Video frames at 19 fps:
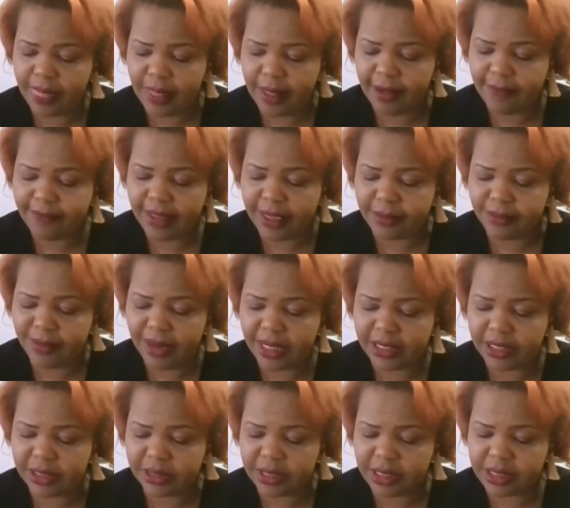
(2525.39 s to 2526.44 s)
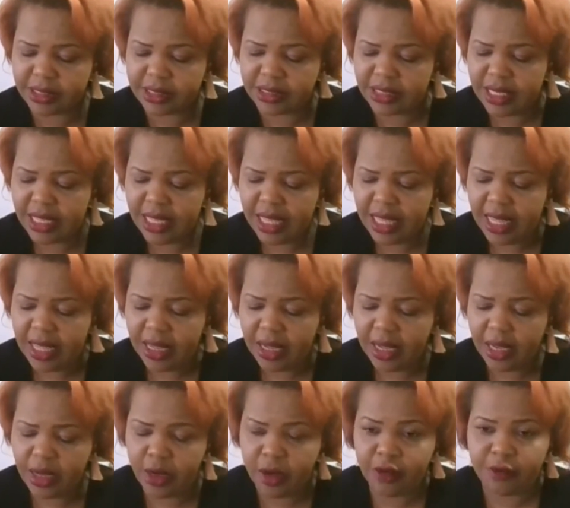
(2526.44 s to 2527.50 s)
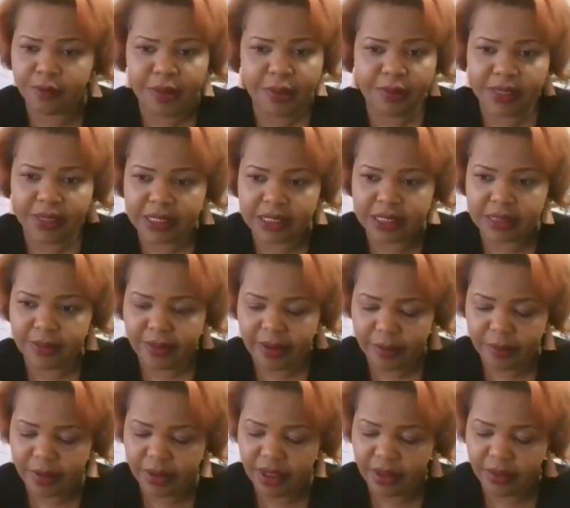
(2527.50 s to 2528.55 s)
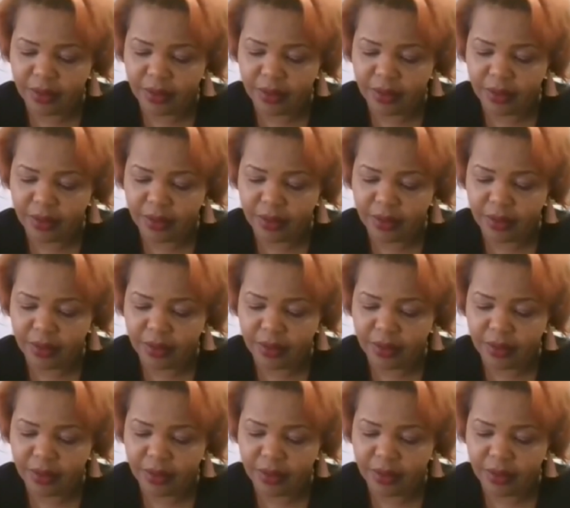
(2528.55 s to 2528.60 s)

affect much because a lot of people in Zimbabwe